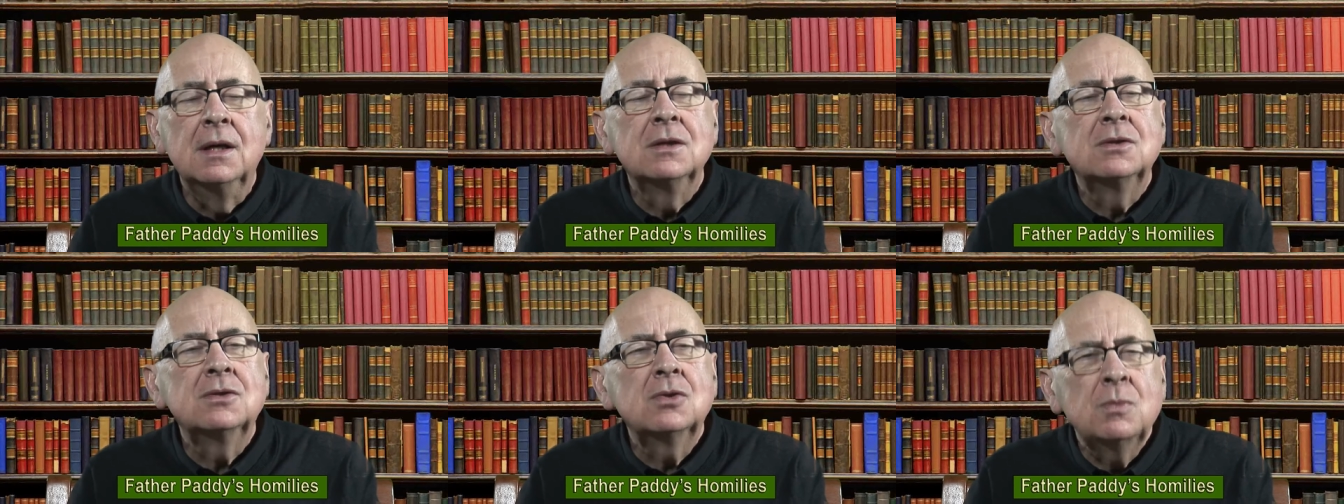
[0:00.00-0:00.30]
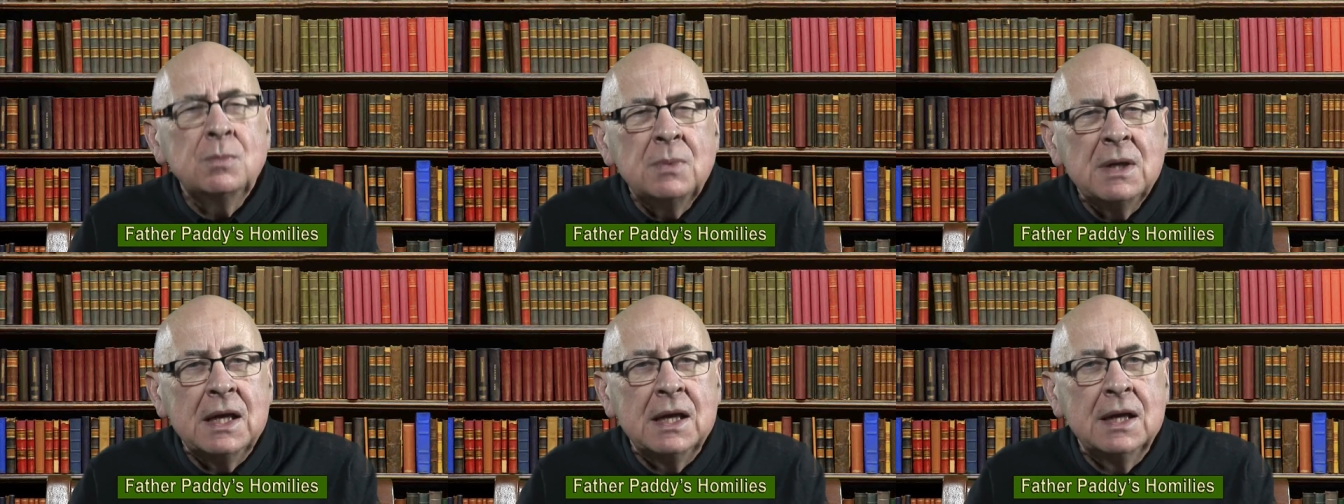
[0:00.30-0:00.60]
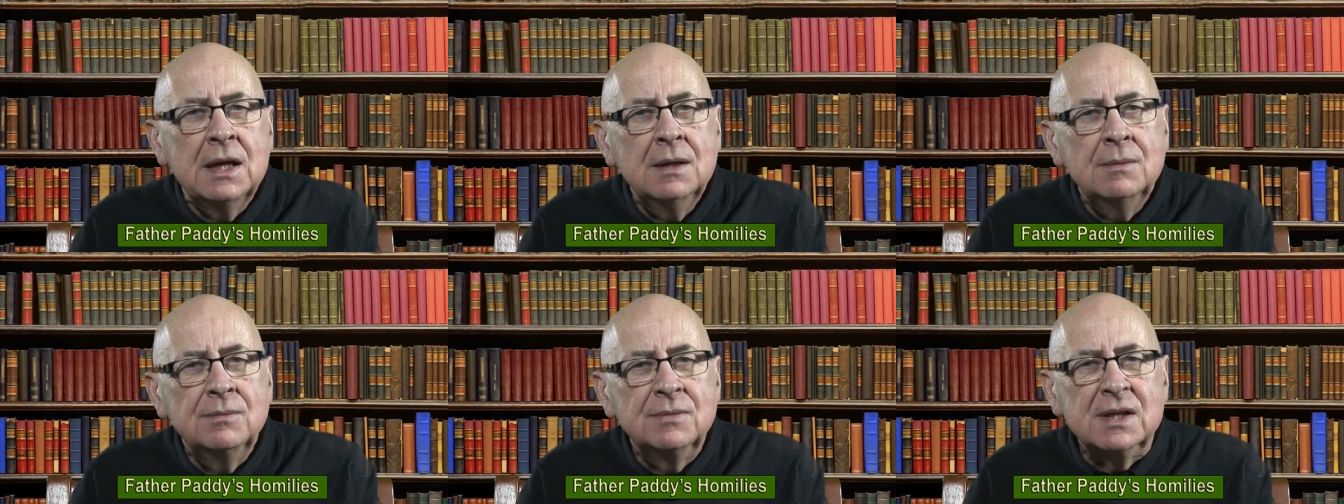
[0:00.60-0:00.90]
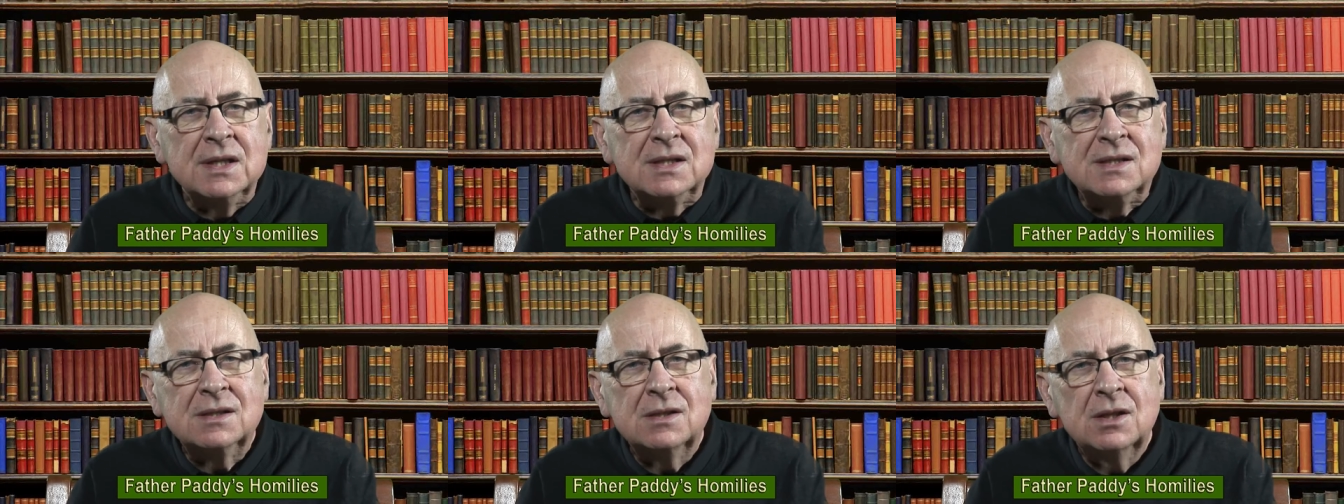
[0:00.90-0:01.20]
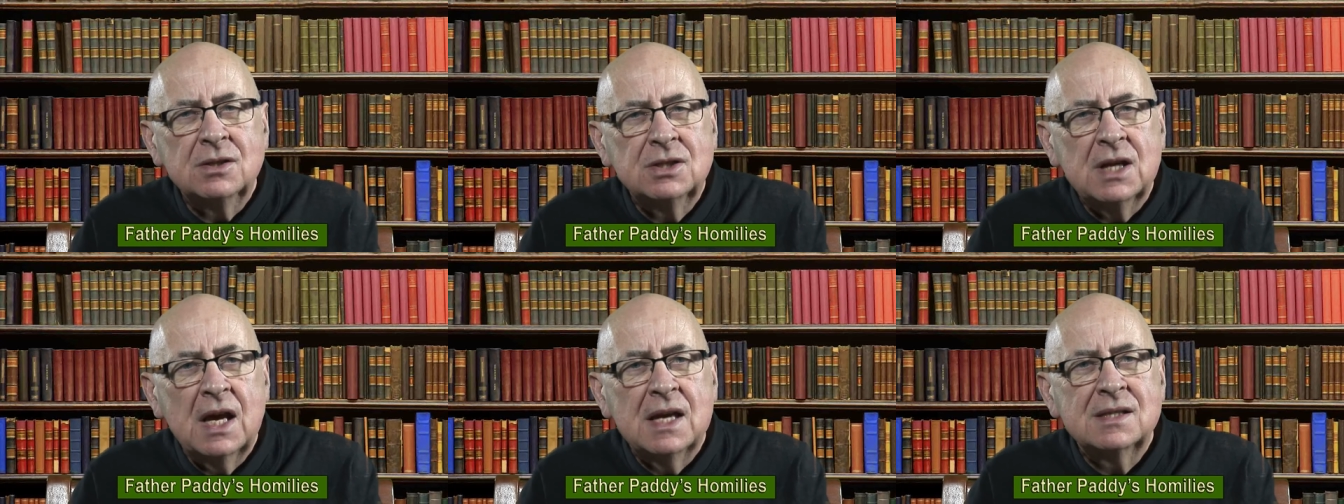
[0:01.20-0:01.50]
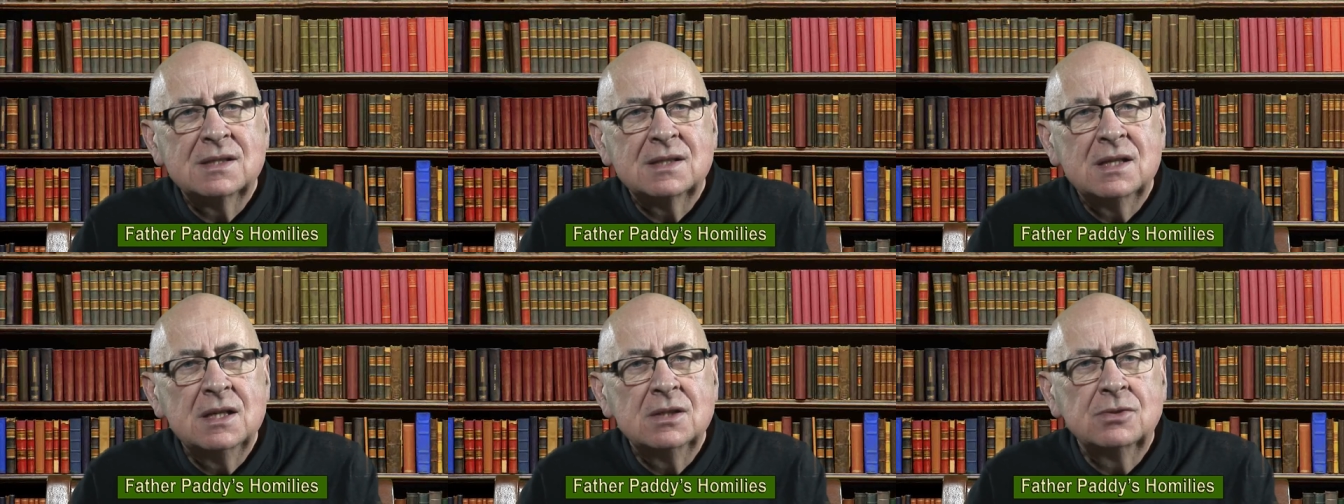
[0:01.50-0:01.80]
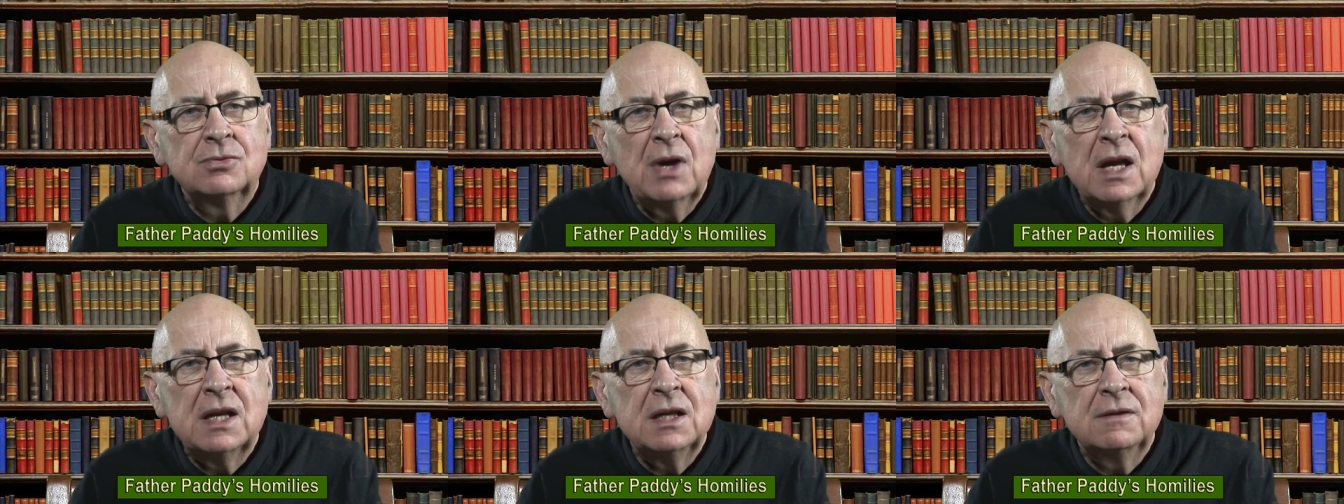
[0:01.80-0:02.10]
To me, this suggests
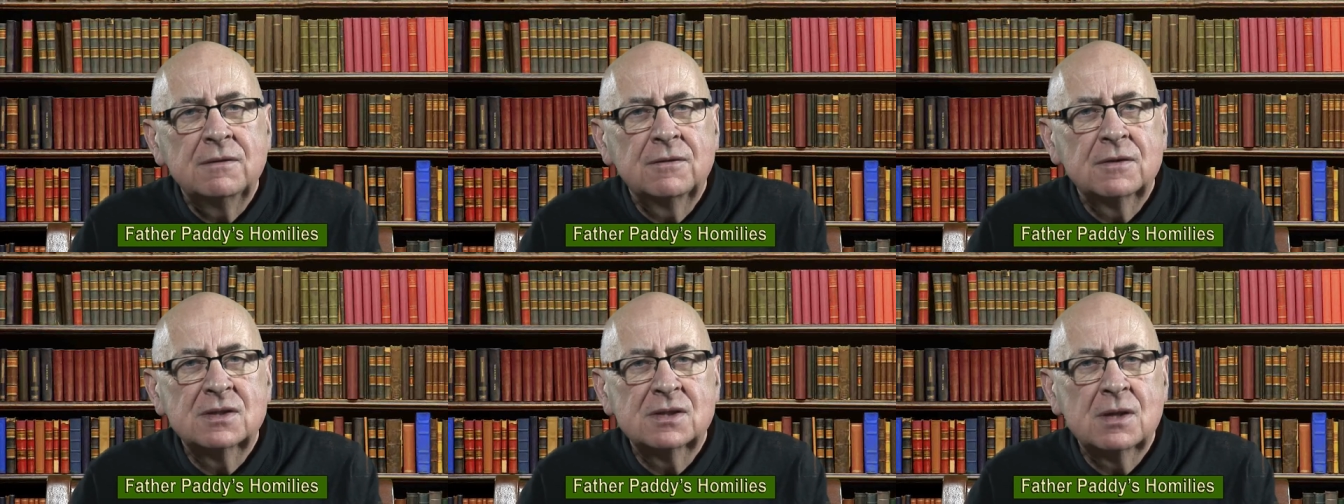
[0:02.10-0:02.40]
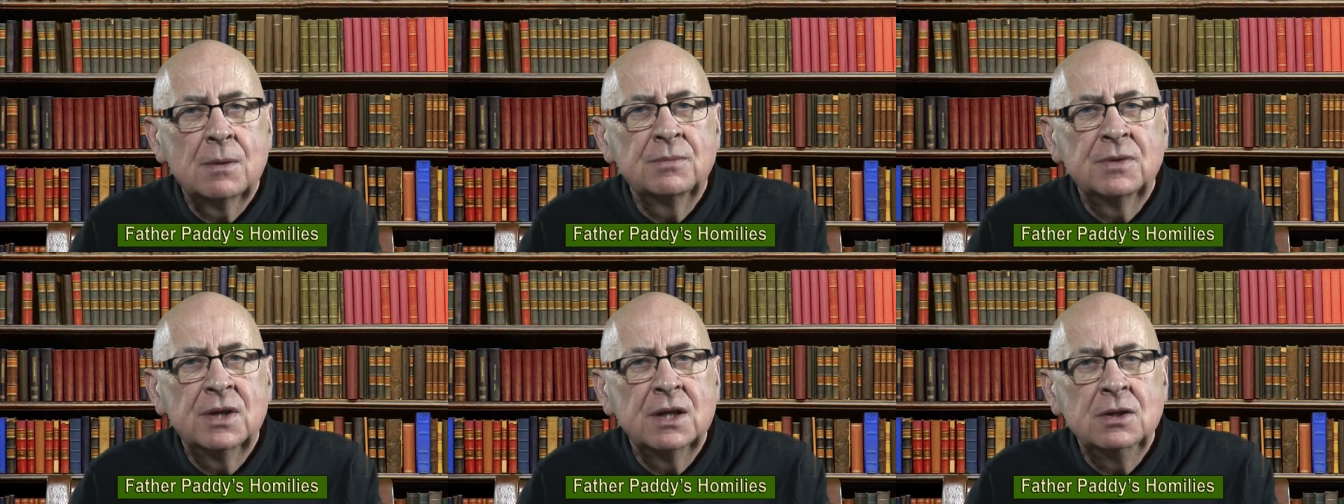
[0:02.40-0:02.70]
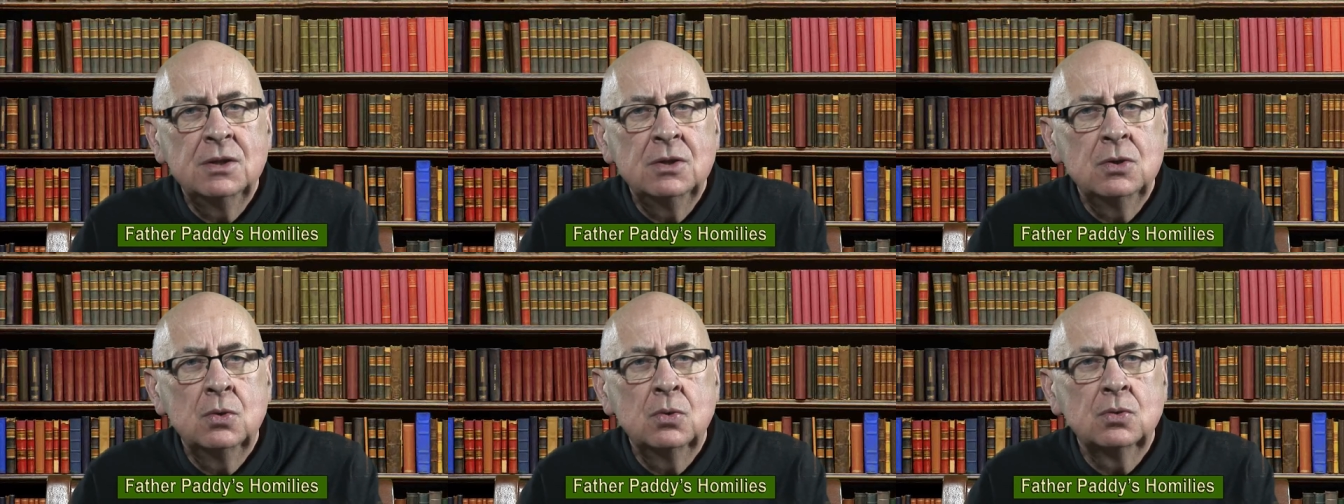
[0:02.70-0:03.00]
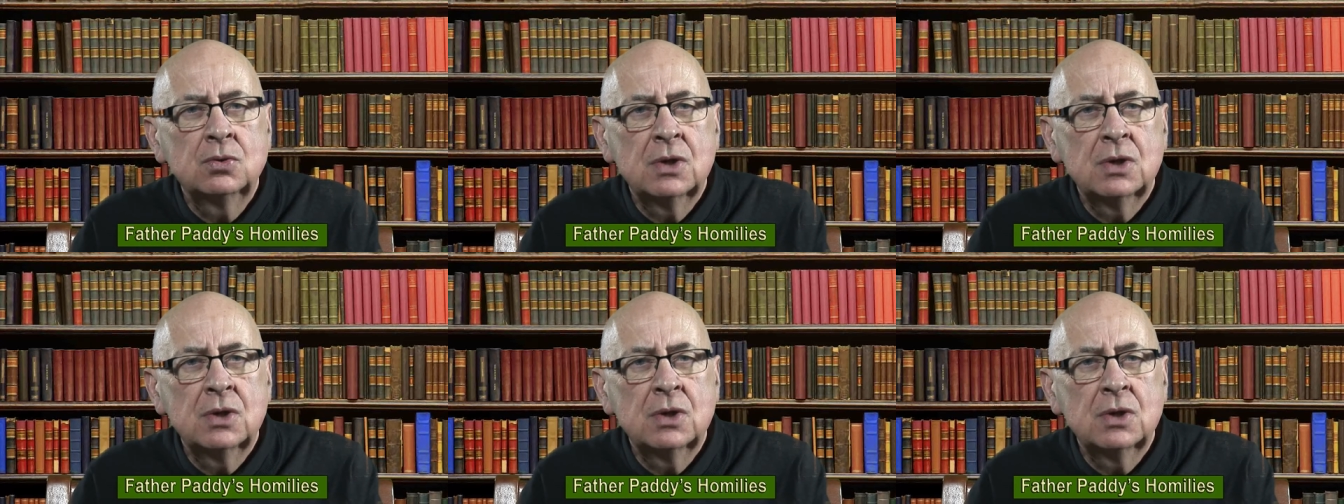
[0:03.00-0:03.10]
he's ready for something new